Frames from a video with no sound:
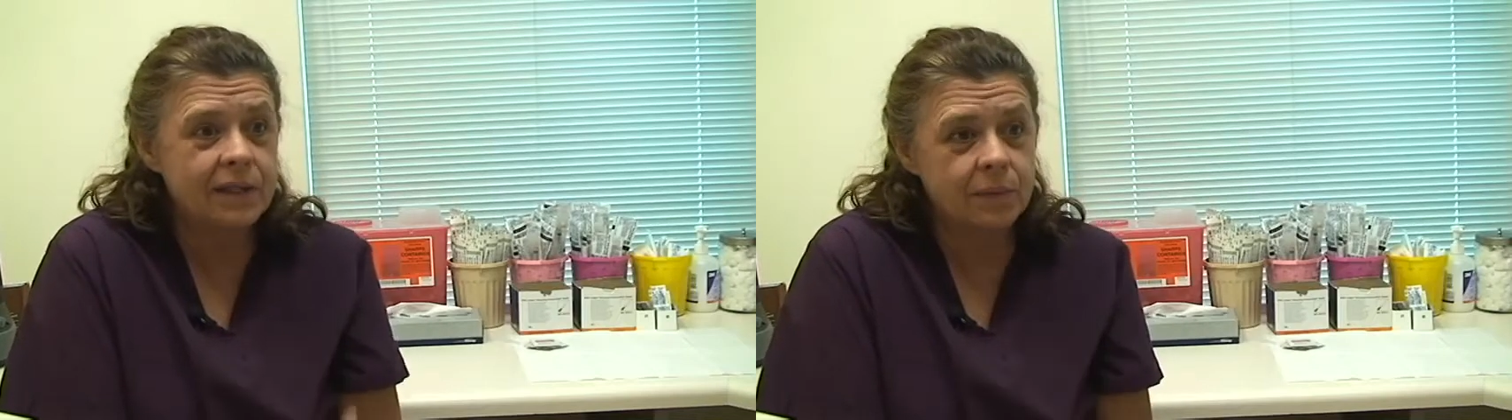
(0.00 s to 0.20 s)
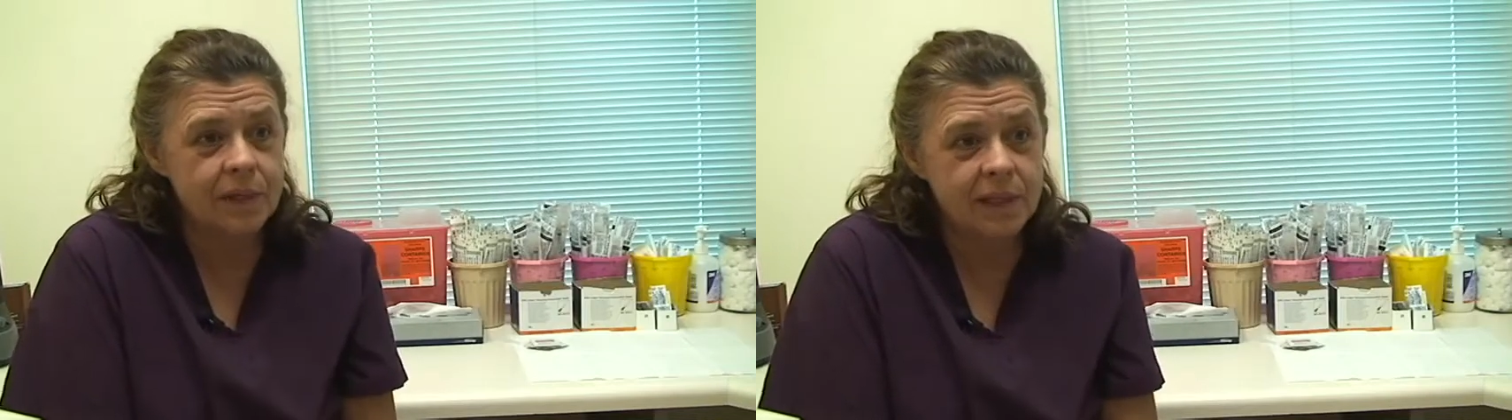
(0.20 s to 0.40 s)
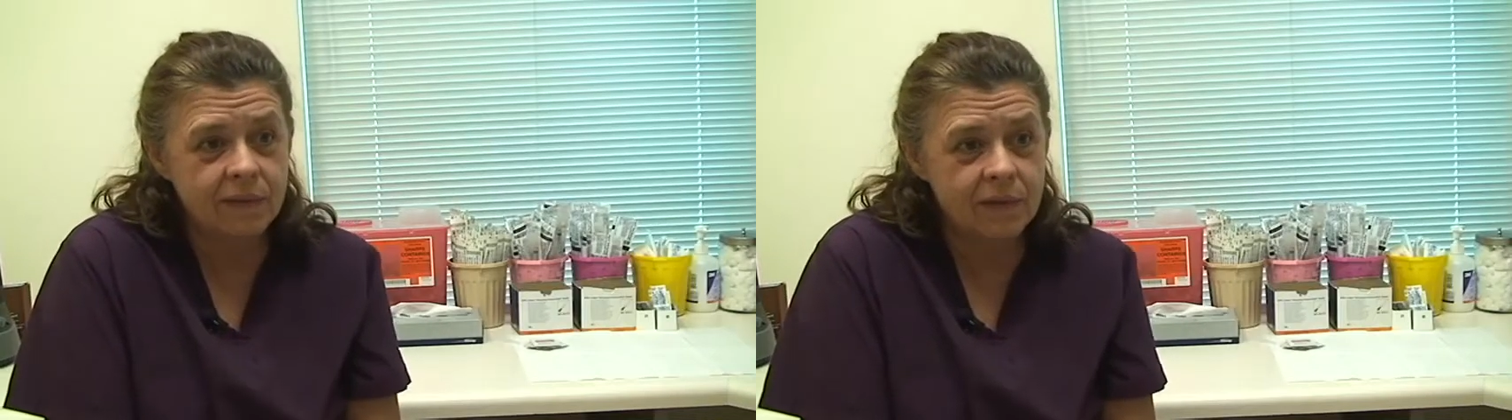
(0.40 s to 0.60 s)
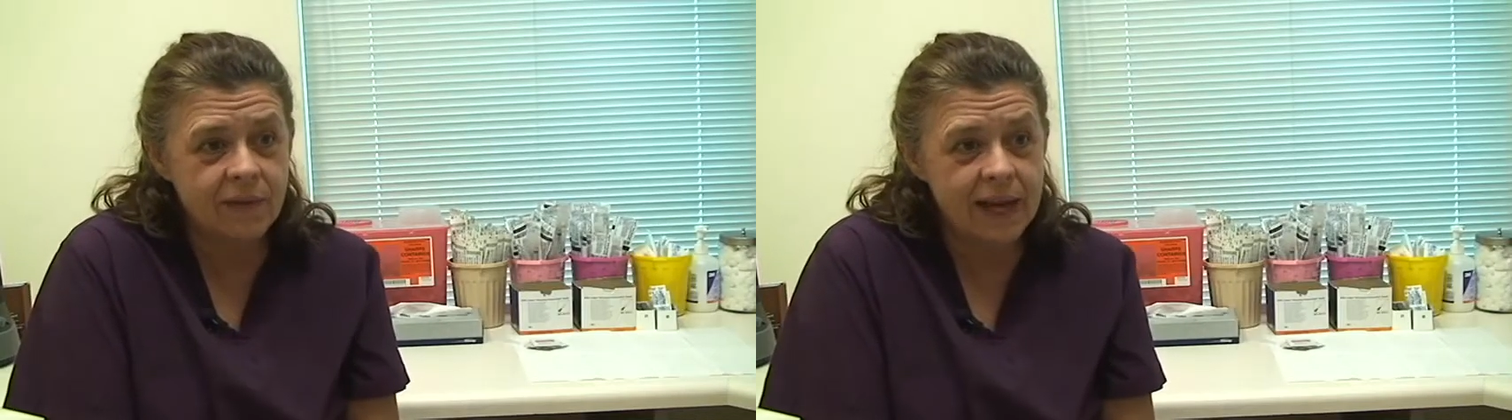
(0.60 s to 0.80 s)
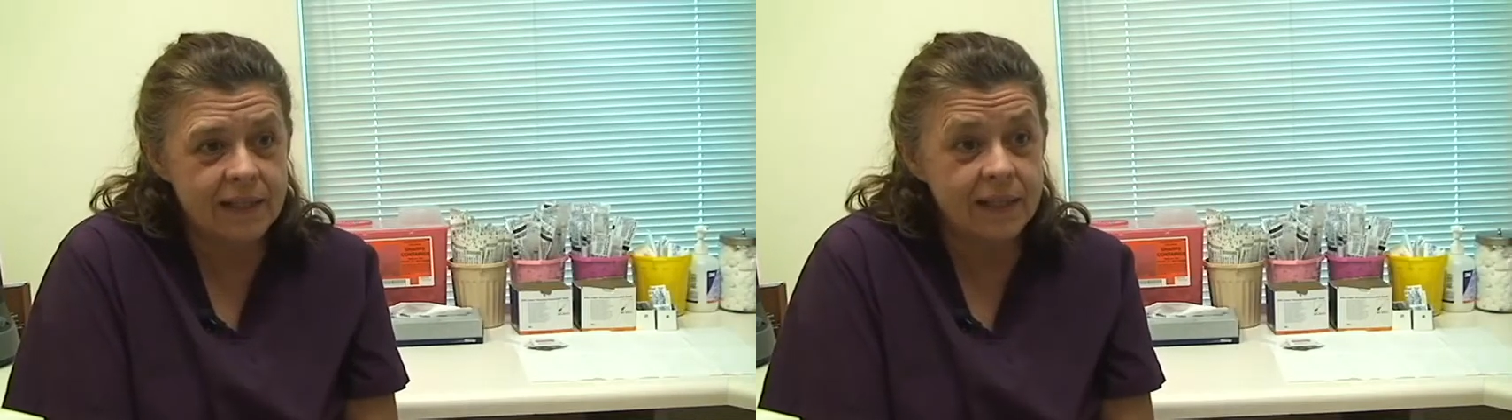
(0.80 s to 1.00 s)
to receive the
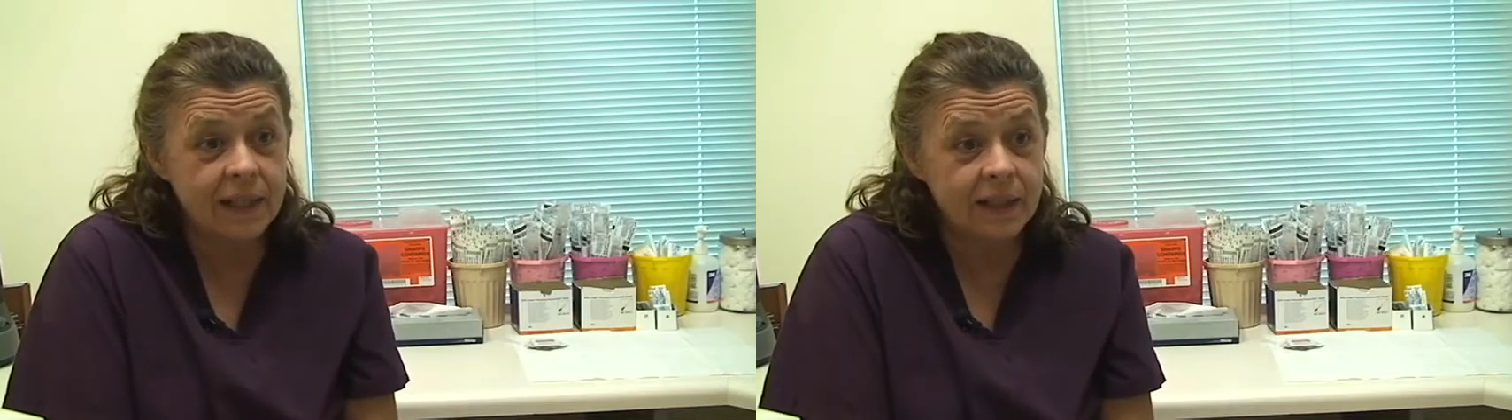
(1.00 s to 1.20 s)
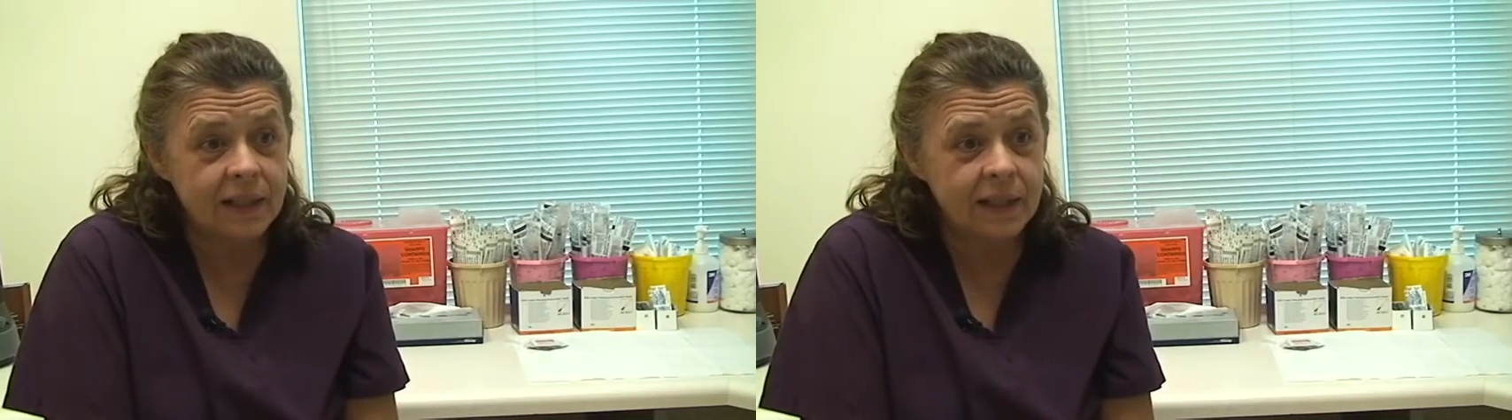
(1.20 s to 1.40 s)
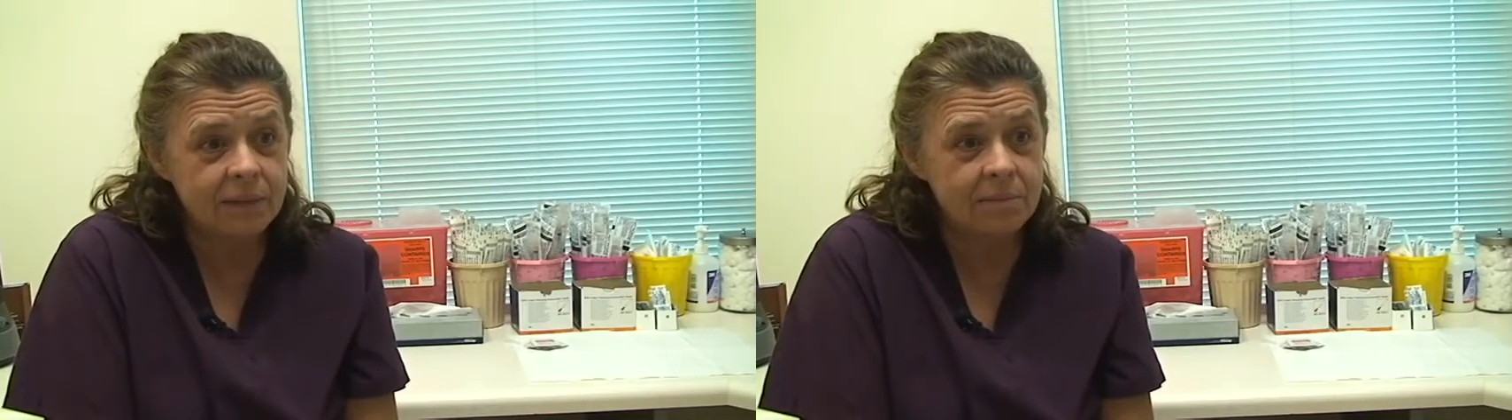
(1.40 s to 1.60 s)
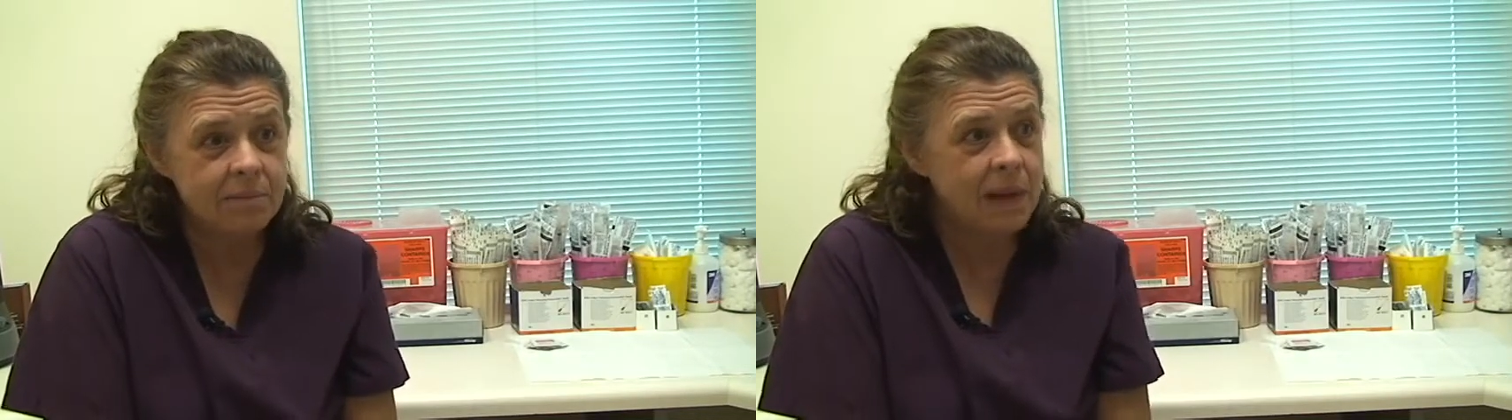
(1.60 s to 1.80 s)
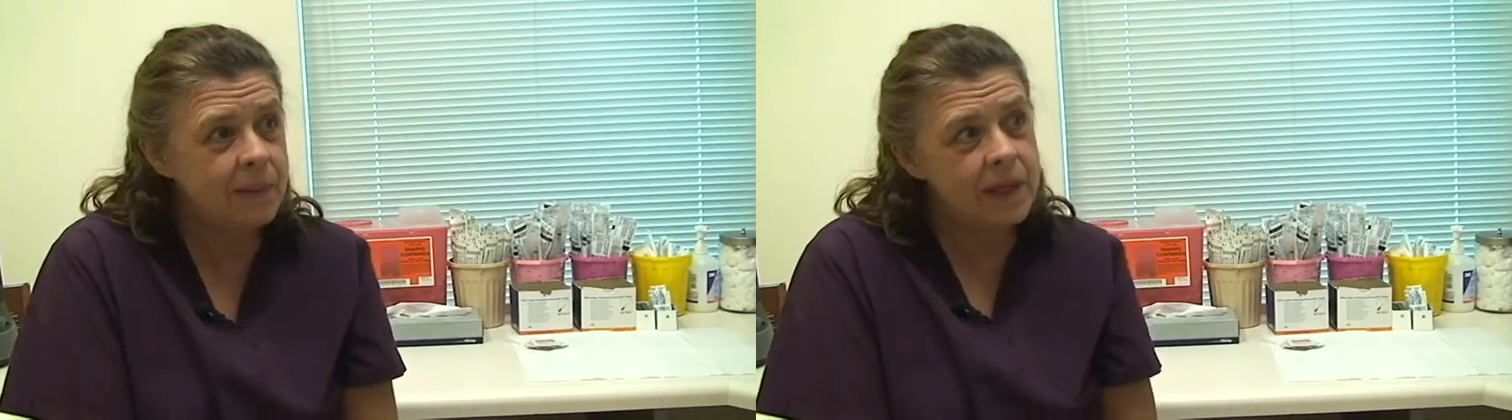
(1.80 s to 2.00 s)
vaccine that
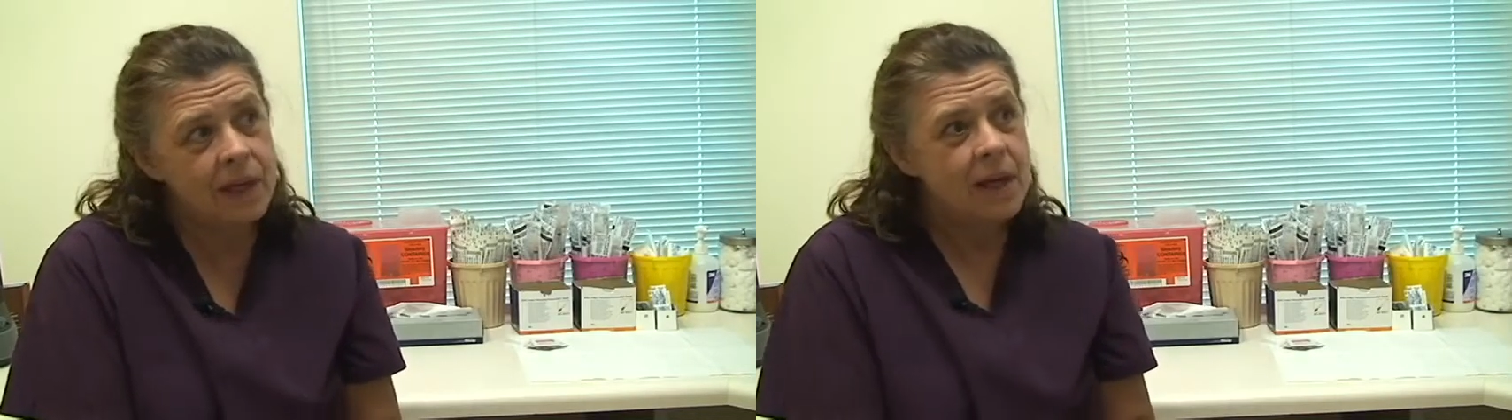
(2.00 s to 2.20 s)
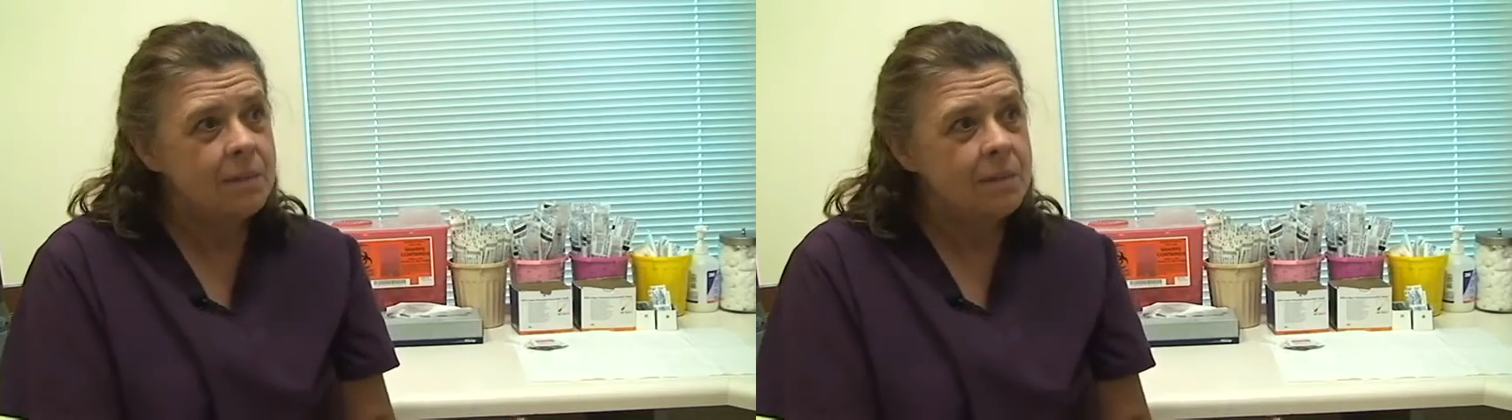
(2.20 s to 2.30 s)
maybe